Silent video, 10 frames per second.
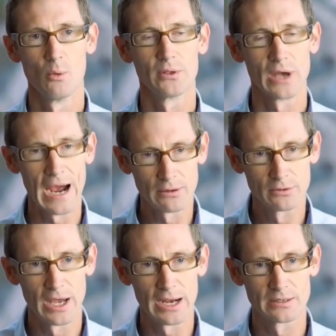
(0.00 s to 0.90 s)

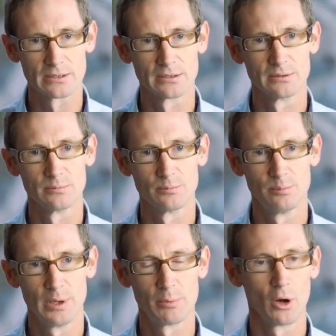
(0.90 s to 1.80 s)
Without that,
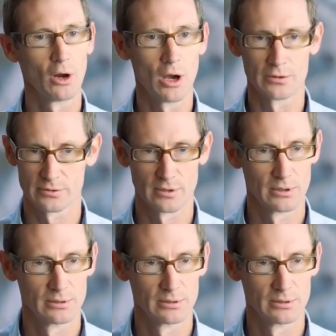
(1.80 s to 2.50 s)
people are lost.